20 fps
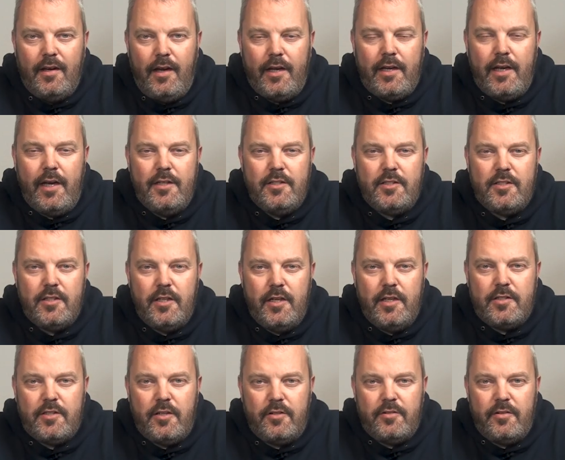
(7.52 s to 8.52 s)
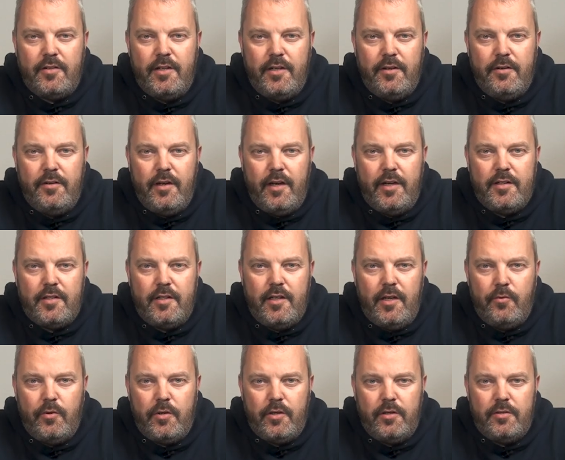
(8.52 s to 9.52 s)
Hi guys, it's Otto here, and
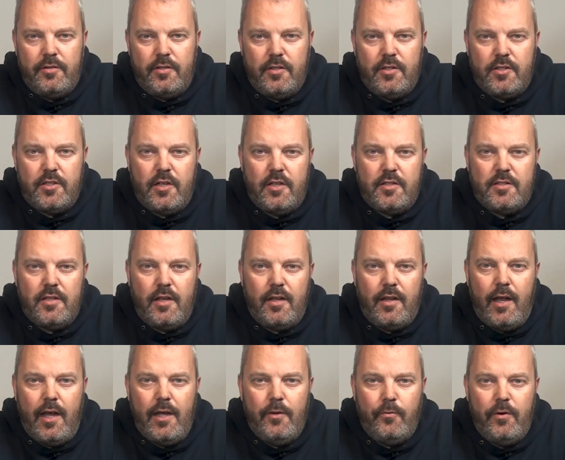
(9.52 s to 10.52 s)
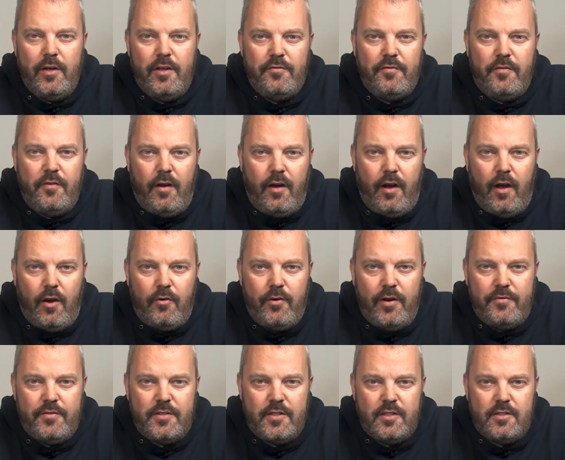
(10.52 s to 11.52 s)
today we're going to discuss the Lightwave
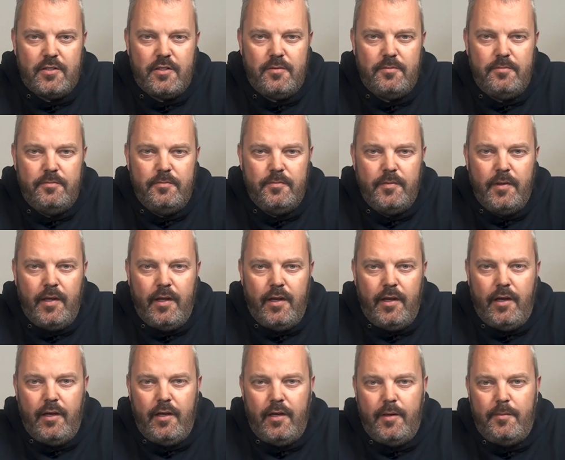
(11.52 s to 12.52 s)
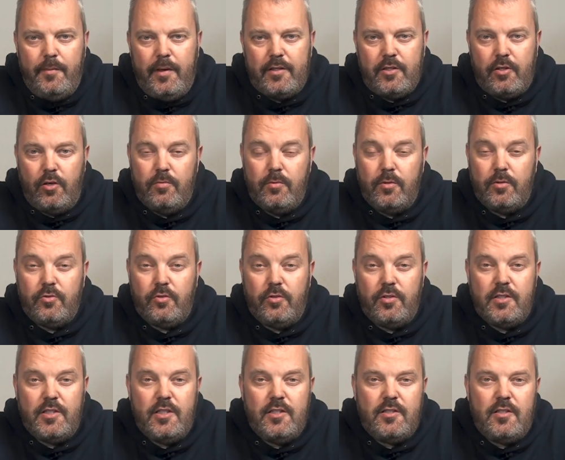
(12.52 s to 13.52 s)
RF system as a home
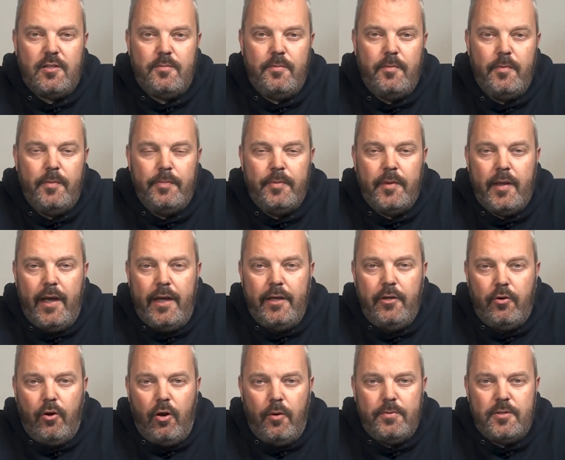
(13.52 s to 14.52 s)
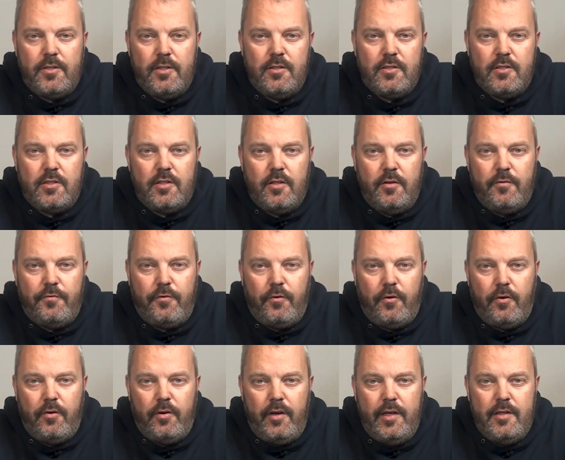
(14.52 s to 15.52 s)
control system and your options
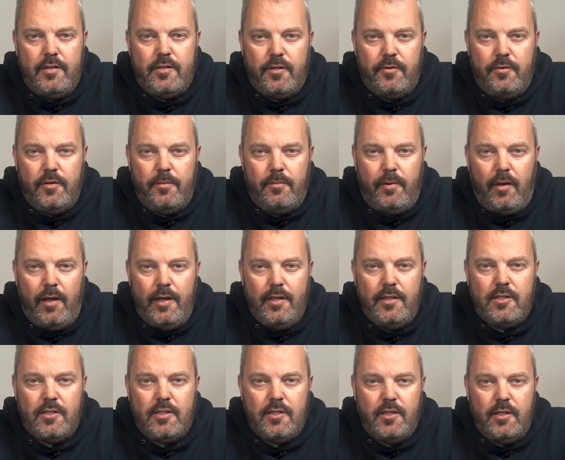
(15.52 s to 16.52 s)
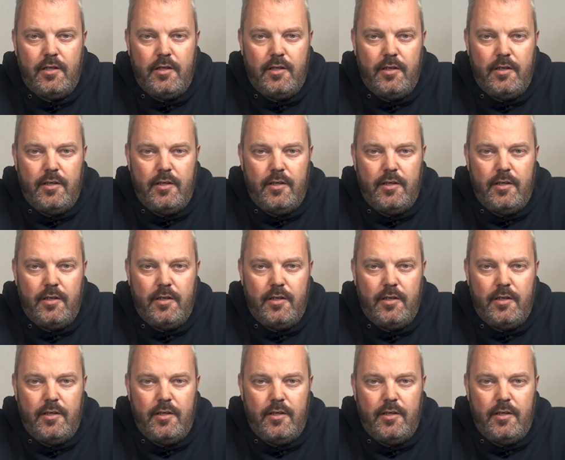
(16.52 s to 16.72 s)
for interior blinds,